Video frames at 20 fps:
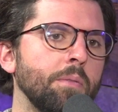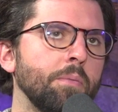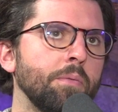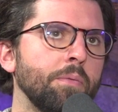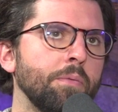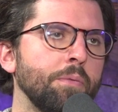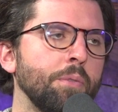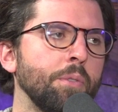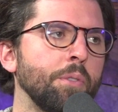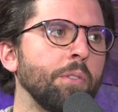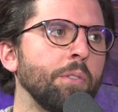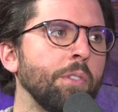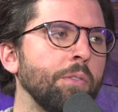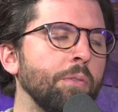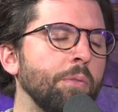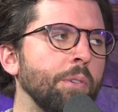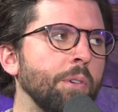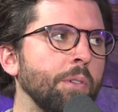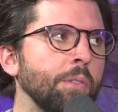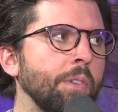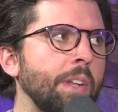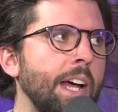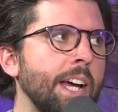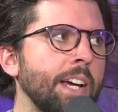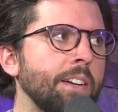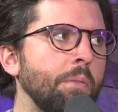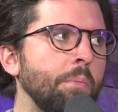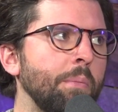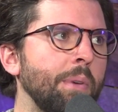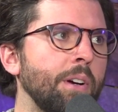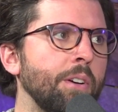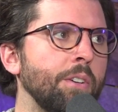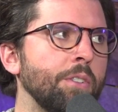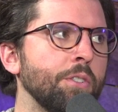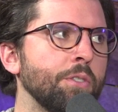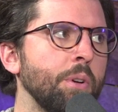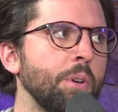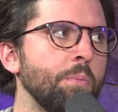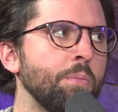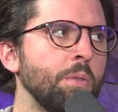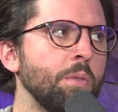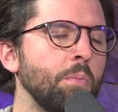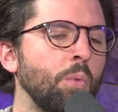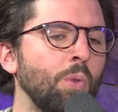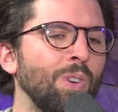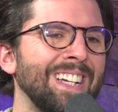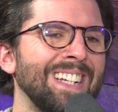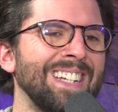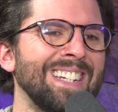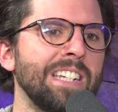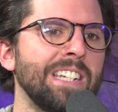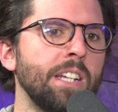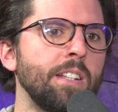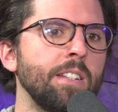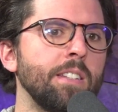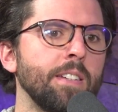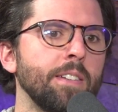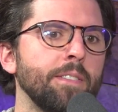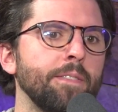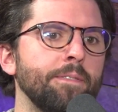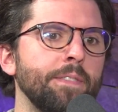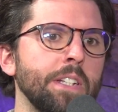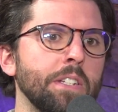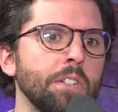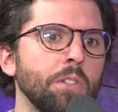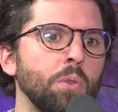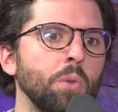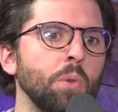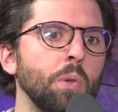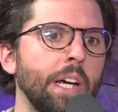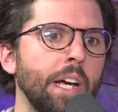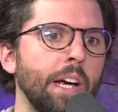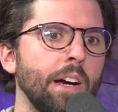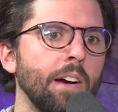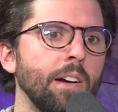For lack of a better description, more intensive physical care.